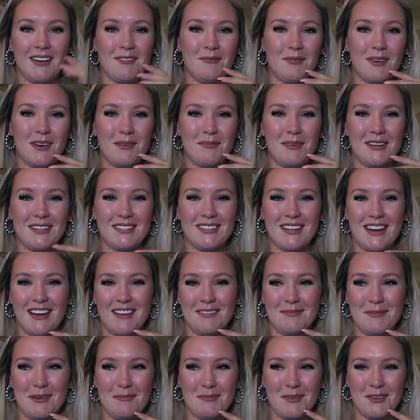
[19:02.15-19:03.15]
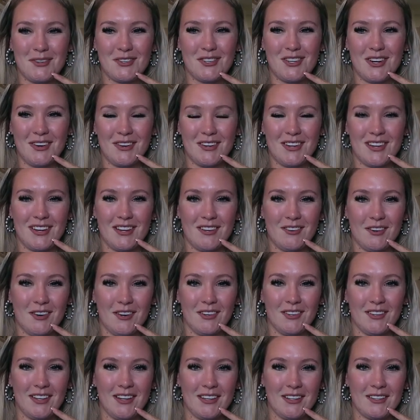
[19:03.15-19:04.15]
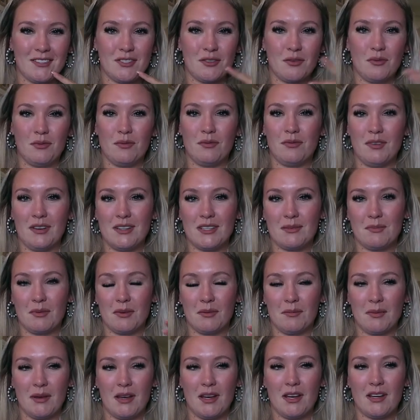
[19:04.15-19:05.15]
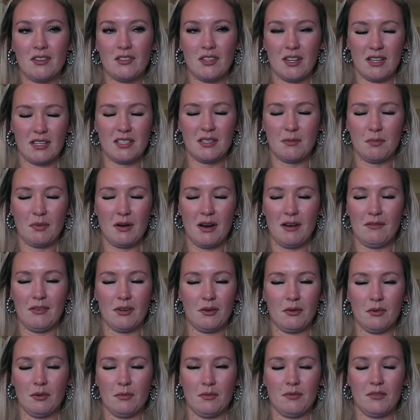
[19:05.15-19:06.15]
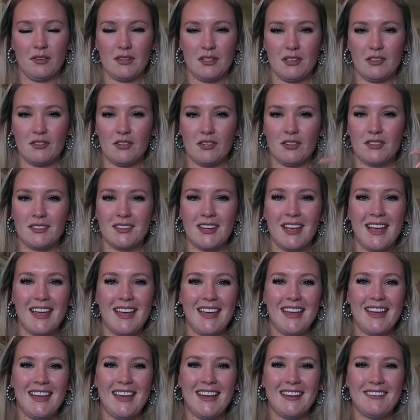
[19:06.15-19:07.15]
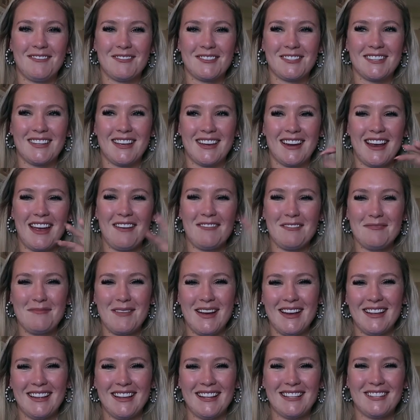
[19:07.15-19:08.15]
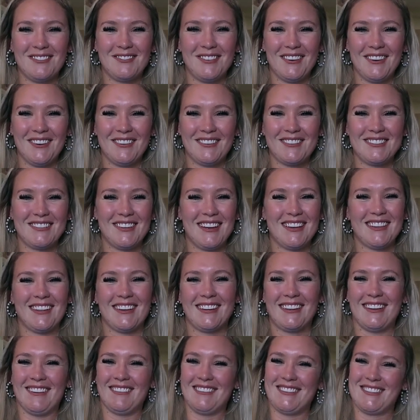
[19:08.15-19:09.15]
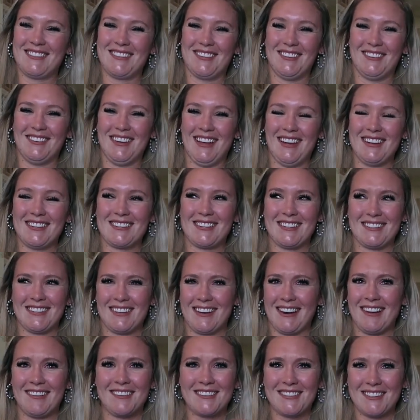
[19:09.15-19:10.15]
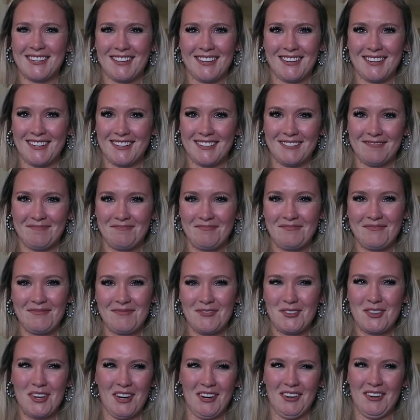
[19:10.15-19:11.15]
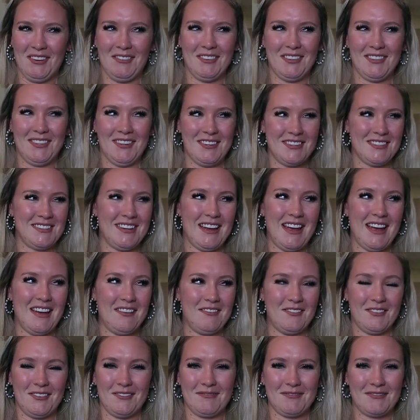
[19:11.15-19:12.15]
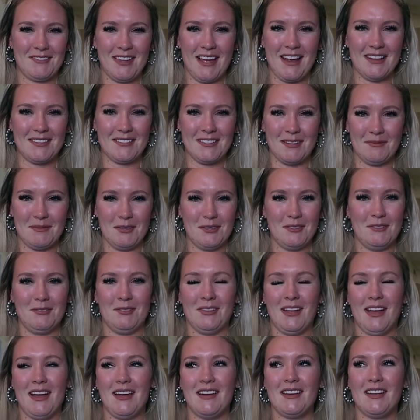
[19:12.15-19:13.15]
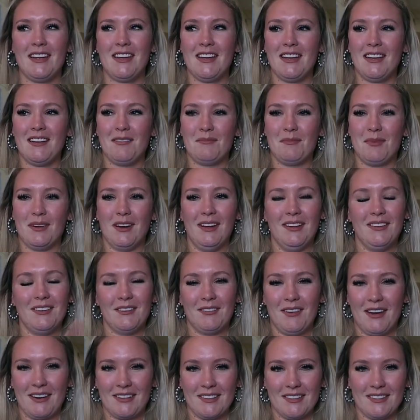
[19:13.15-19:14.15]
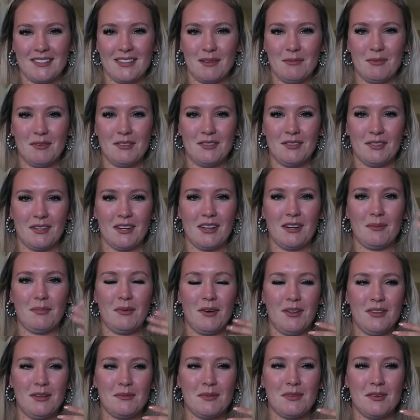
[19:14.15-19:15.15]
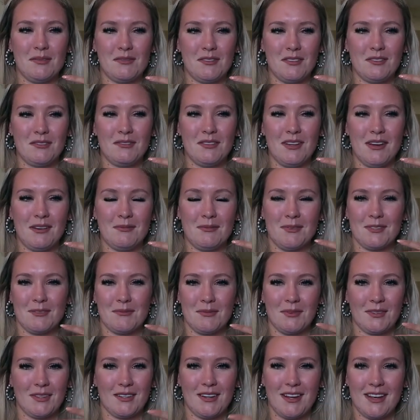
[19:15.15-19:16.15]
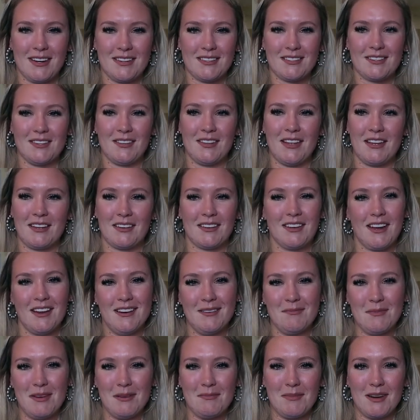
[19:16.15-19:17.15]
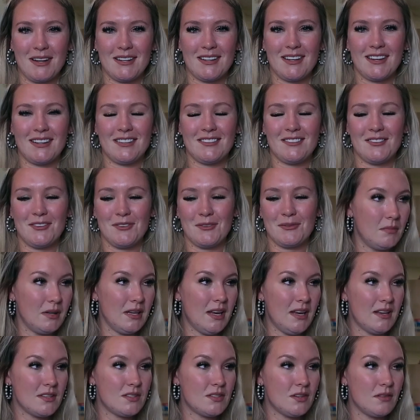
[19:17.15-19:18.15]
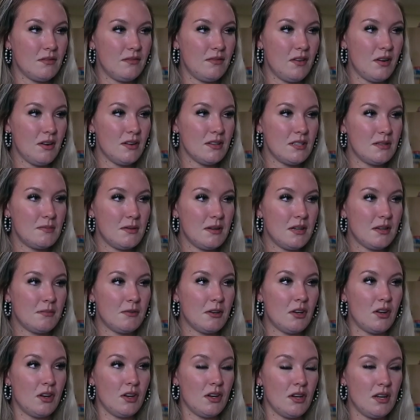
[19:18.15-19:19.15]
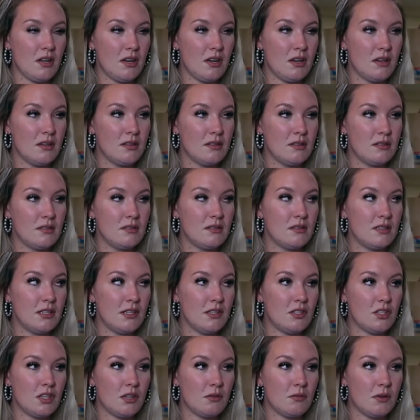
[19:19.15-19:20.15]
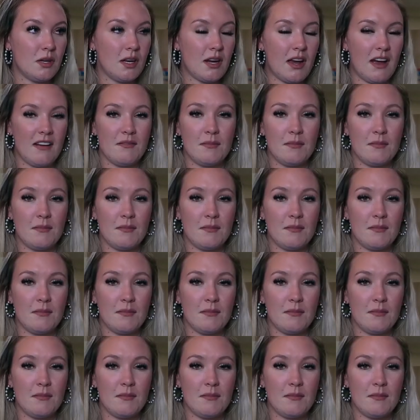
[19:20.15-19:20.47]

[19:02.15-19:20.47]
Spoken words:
And one of my staff members shared it in our like school Facebook page, like it's a private group for teachers, and was like, everybody let's vote. So I thought that was so nice, because like I wasn't gonna share it with our staff or ask them to do that, but the fact that someone took it upon themselves to do that was really nice. So that kind of made my day too. But yeah, so far it's been a good teaching week.